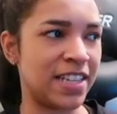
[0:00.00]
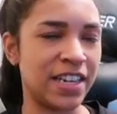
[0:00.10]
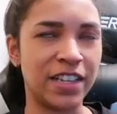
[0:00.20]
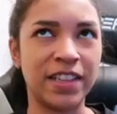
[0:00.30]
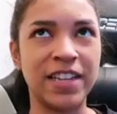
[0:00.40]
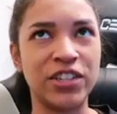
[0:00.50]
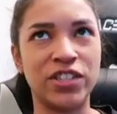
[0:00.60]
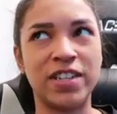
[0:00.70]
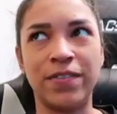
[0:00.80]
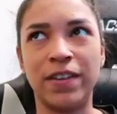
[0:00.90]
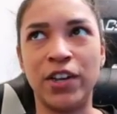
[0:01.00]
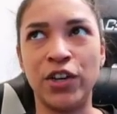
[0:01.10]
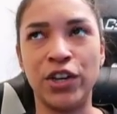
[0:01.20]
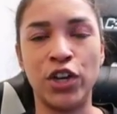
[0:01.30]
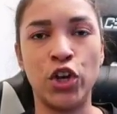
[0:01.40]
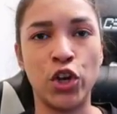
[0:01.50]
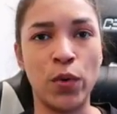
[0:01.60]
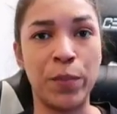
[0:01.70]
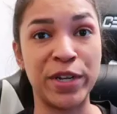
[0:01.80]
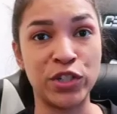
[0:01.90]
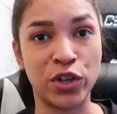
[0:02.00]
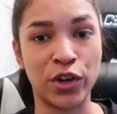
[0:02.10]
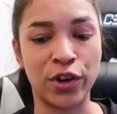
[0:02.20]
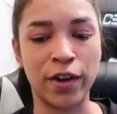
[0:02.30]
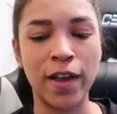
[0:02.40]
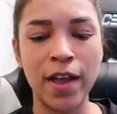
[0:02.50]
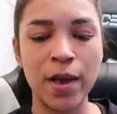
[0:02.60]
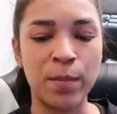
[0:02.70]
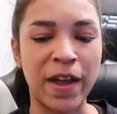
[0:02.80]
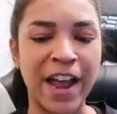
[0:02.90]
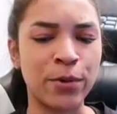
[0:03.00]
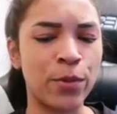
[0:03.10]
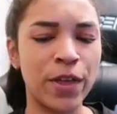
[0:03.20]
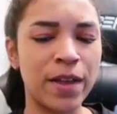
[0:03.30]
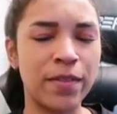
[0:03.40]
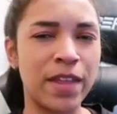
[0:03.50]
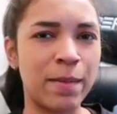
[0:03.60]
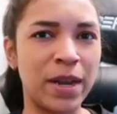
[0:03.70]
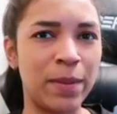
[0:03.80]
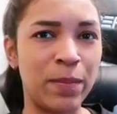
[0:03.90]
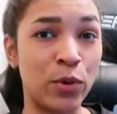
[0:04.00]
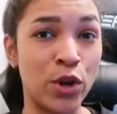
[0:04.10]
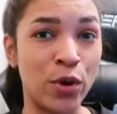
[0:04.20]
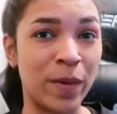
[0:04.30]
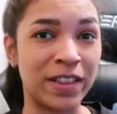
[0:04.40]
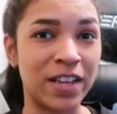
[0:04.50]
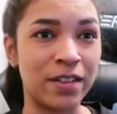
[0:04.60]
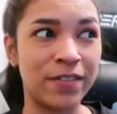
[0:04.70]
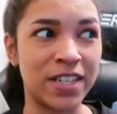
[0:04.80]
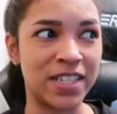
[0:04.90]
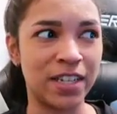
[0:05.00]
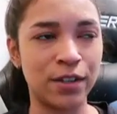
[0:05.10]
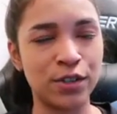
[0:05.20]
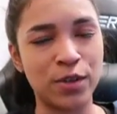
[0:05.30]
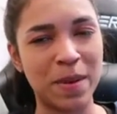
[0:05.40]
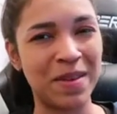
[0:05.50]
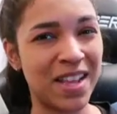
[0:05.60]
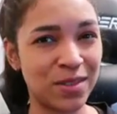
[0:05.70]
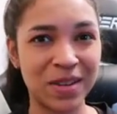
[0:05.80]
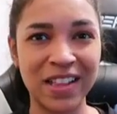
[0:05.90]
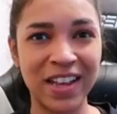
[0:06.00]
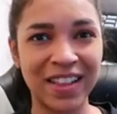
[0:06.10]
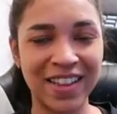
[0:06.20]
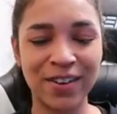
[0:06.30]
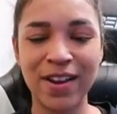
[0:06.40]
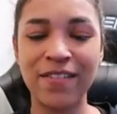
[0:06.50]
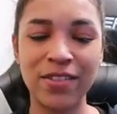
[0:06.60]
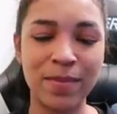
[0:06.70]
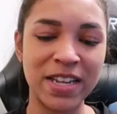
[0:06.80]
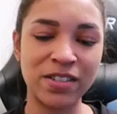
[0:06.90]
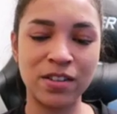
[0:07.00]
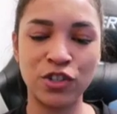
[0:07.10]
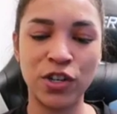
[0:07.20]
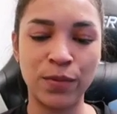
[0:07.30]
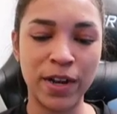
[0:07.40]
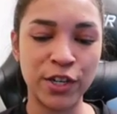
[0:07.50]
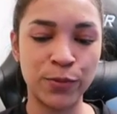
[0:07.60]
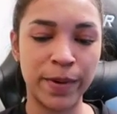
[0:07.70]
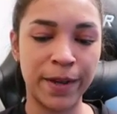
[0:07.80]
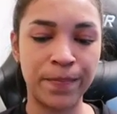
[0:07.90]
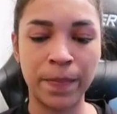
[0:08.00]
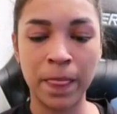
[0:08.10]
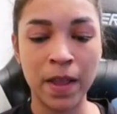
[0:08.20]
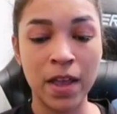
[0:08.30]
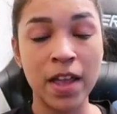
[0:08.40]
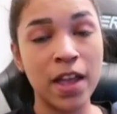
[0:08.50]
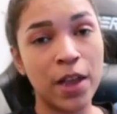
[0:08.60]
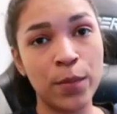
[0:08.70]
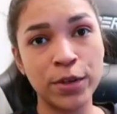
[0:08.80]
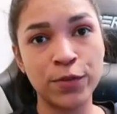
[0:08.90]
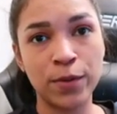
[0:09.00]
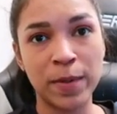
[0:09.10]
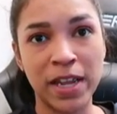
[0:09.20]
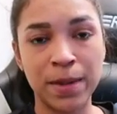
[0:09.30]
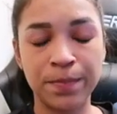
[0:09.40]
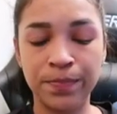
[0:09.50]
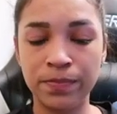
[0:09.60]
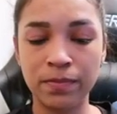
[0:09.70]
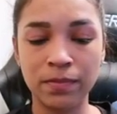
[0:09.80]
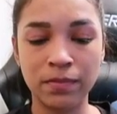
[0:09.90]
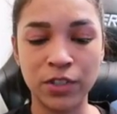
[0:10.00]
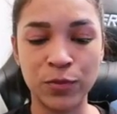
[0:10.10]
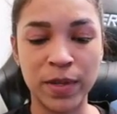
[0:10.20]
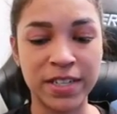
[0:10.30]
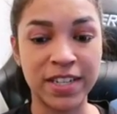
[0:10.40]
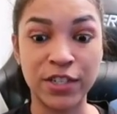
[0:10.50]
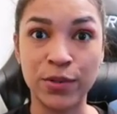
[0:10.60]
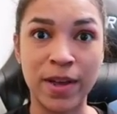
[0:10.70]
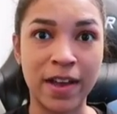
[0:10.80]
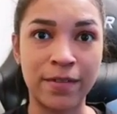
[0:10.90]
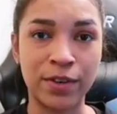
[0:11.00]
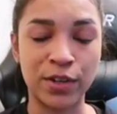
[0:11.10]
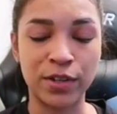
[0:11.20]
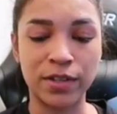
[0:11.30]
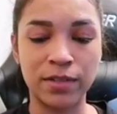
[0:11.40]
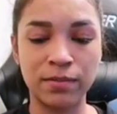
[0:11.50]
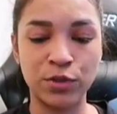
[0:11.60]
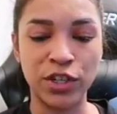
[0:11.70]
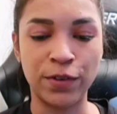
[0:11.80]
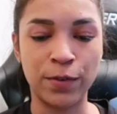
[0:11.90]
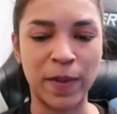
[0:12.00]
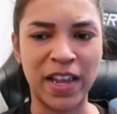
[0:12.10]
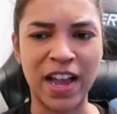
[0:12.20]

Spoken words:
They just definitely could go a bit darker, but I don't think that many people know about the e.l.f. concealer, so maybe that's why like they don't have the best shade range, but it works for me just because they do have a good shade for me.